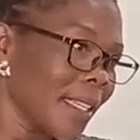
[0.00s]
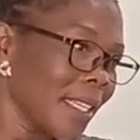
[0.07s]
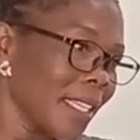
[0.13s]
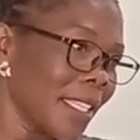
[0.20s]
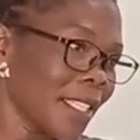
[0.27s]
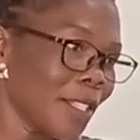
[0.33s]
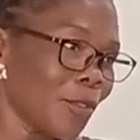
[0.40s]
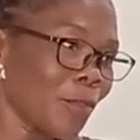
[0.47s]

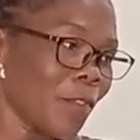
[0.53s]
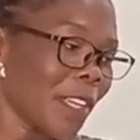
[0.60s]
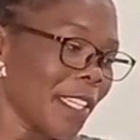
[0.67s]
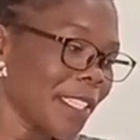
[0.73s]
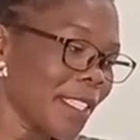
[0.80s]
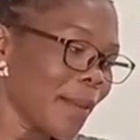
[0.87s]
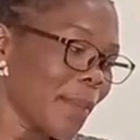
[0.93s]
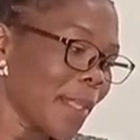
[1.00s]
easy to
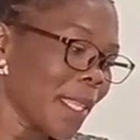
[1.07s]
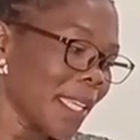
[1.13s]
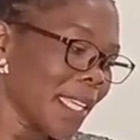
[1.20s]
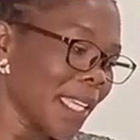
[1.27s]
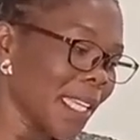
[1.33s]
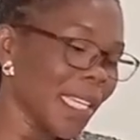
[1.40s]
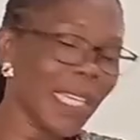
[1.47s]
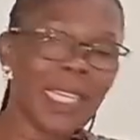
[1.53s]
find
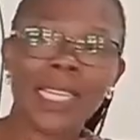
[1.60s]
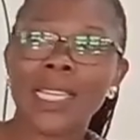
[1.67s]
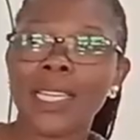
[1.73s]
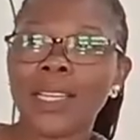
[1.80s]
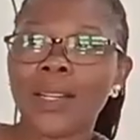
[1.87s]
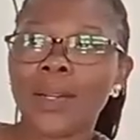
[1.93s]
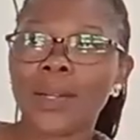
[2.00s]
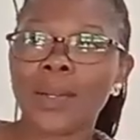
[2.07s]
something.
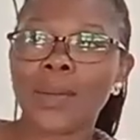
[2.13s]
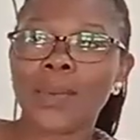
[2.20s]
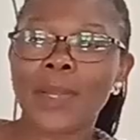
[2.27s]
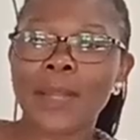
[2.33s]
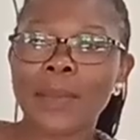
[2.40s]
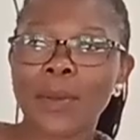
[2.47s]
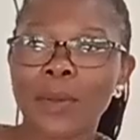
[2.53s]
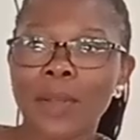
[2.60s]

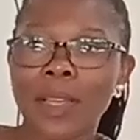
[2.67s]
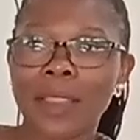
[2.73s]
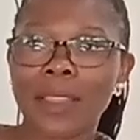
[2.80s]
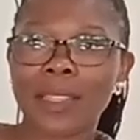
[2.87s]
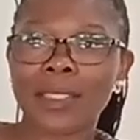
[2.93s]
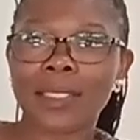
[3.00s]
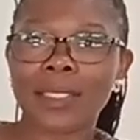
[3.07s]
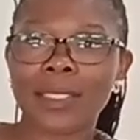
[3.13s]
What about
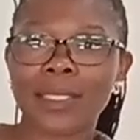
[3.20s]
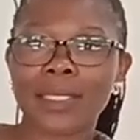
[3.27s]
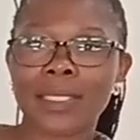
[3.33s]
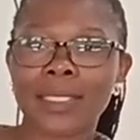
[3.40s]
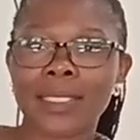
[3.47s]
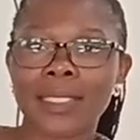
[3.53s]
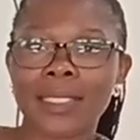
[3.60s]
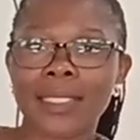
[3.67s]

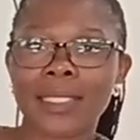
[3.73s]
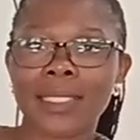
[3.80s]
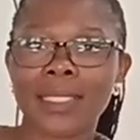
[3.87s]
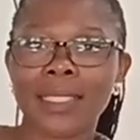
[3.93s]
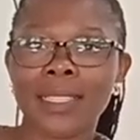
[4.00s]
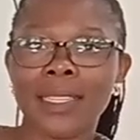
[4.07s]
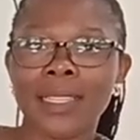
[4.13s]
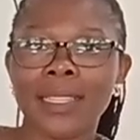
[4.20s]
others?
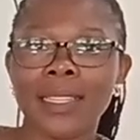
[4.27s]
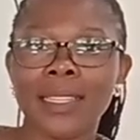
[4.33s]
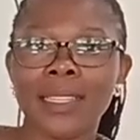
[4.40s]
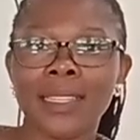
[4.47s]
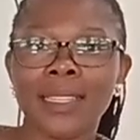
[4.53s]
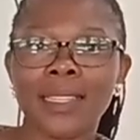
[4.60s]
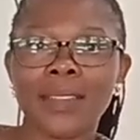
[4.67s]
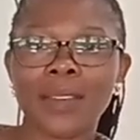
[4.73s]

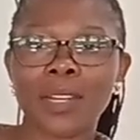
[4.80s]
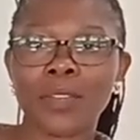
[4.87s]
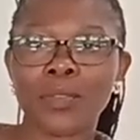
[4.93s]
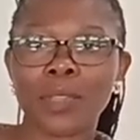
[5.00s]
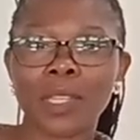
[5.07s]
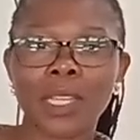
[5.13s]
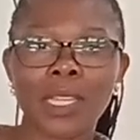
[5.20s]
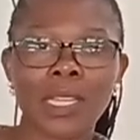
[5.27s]
What do
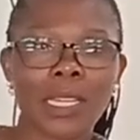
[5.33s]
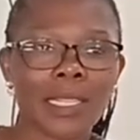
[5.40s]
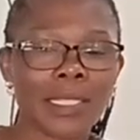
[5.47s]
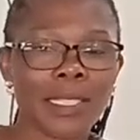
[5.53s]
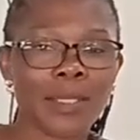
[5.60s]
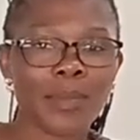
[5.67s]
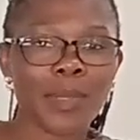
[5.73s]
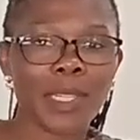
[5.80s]
you think
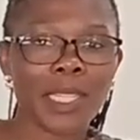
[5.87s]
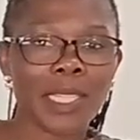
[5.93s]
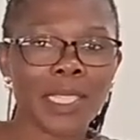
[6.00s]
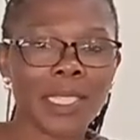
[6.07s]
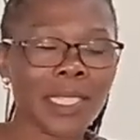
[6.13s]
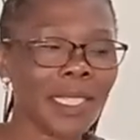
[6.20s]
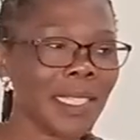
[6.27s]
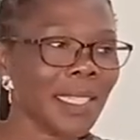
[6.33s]

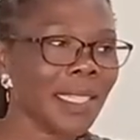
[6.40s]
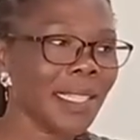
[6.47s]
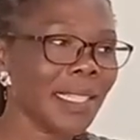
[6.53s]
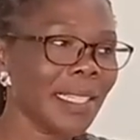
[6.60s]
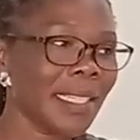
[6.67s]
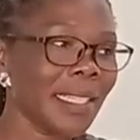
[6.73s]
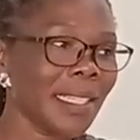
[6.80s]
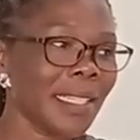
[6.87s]
accessibility?
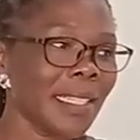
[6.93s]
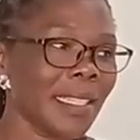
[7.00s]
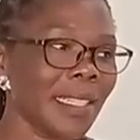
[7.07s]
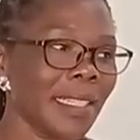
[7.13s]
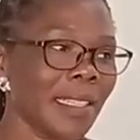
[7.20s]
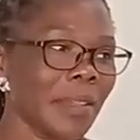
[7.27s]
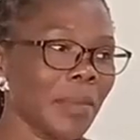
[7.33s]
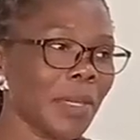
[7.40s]

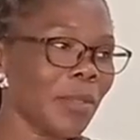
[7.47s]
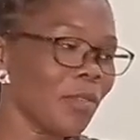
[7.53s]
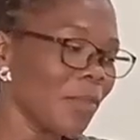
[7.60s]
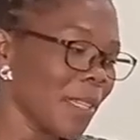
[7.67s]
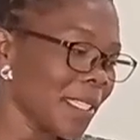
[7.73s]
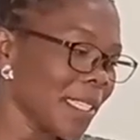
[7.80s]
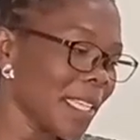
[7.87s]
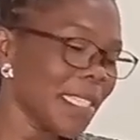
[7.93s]

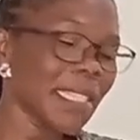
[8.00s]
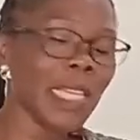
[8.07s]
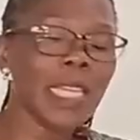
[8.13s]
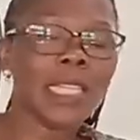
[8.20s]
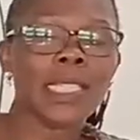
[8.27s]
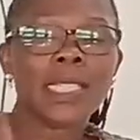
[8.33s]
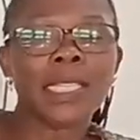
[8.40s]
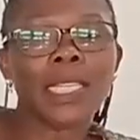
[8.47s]
Fatuma says
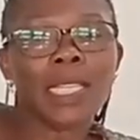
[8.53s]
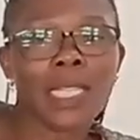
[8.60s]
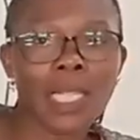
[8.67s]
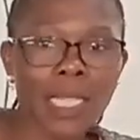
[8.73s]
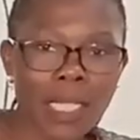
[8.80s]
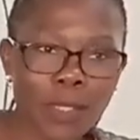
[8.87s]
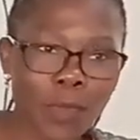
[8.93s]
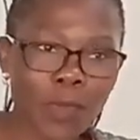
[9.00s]

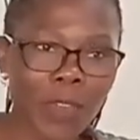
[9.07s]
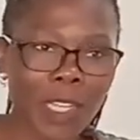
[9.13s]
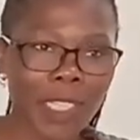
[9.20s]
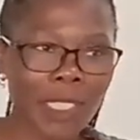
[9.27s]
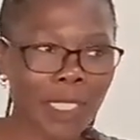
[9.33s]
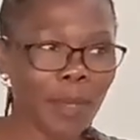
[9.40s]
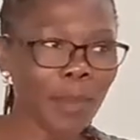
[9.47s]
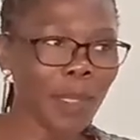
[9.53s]
easy to
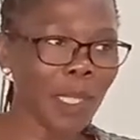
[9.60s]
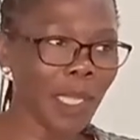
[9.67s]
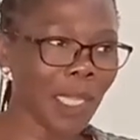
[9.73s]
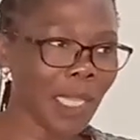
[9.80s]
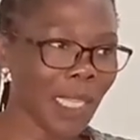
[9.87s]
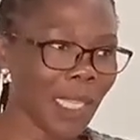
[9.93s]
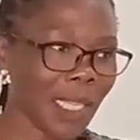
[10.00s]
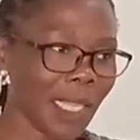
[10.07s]
find something.